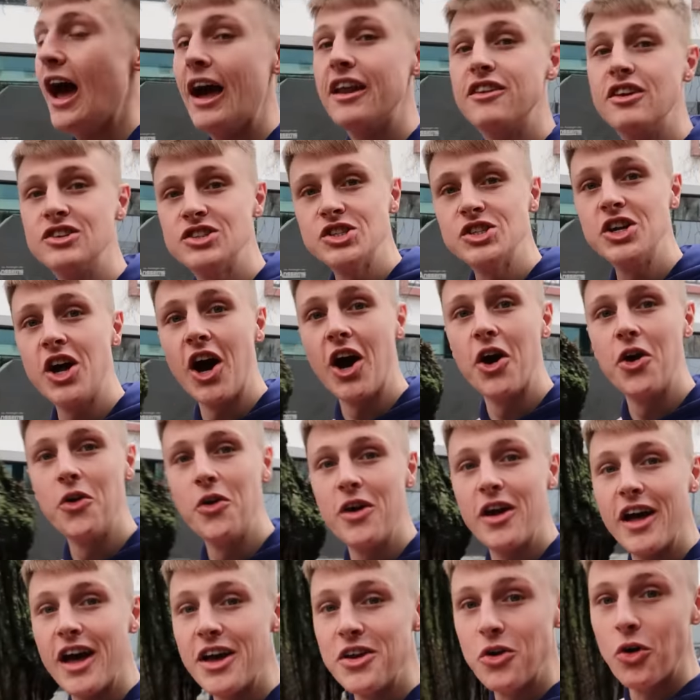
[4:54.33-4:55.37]
And did you know,
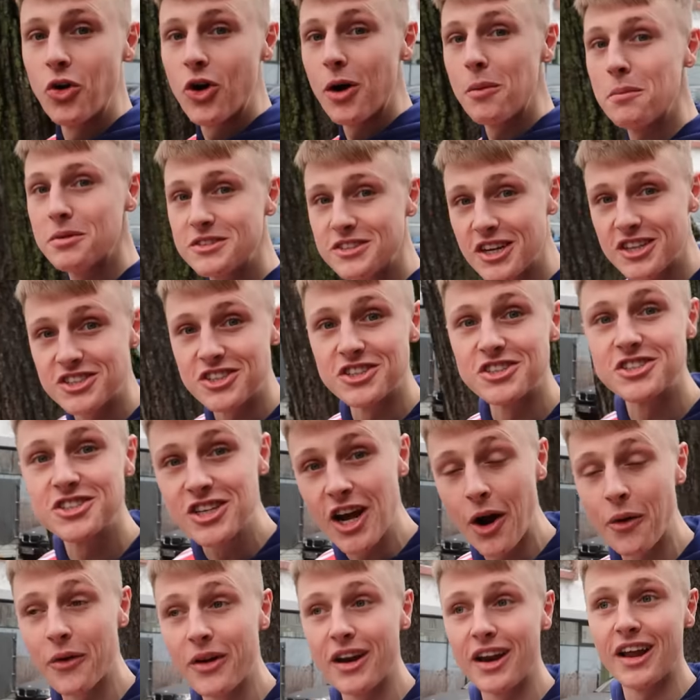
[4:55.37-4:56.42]
in all competitions
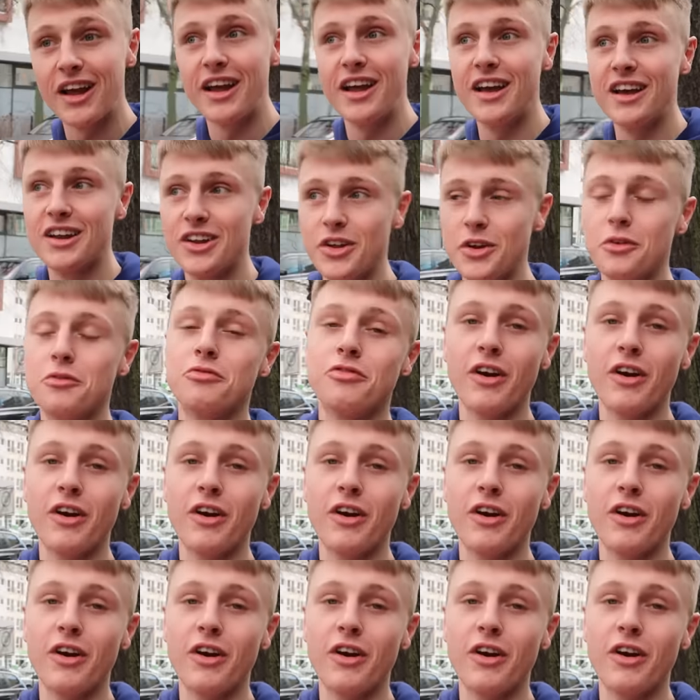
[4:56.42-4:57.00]
currently, including